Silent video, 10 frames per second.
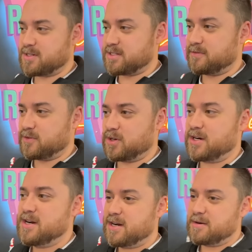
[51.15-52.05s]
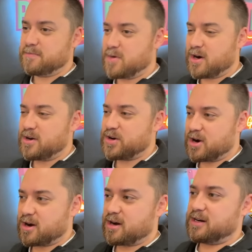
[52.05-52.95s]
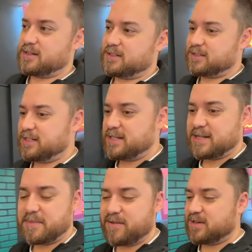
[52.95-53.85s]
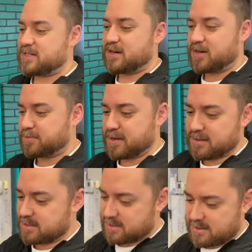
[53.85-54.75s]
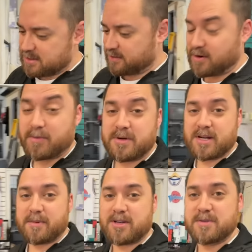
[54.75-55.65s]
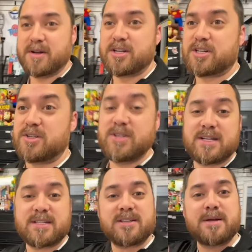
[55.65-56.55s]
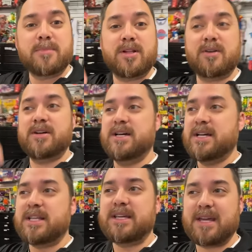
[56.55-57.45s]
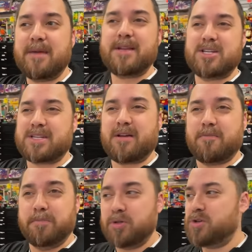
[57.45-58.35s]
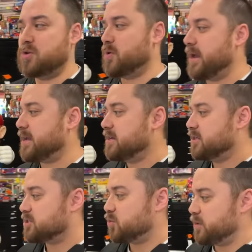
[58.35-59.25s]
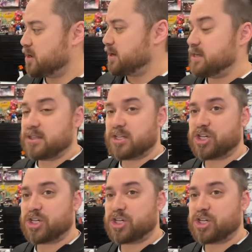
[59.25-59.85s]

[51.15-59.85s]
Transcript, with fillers: 64. Sorry. Mario Kart. I'm not even gonna say Earthbound because like, you guys have heard me talk about too much. So you guys tell us down below the game that just like blew you away. So we are in the